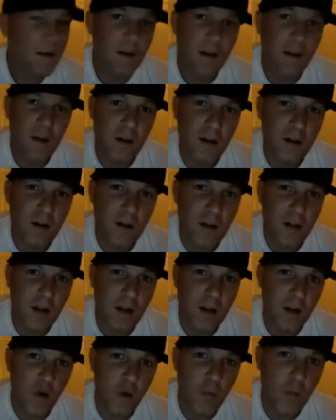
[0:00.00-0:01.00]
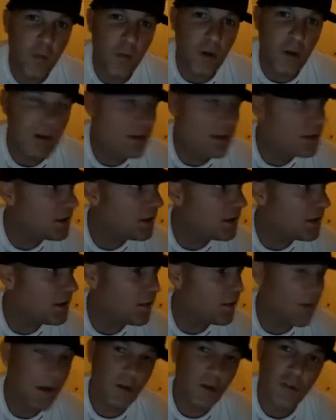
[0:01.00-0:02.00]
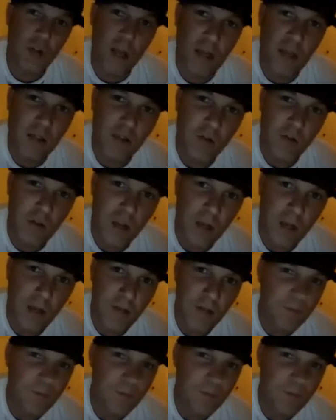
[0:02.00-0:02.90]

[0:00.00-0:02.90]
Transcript: uh, that incorporate the uh, Michael Jackson jacket.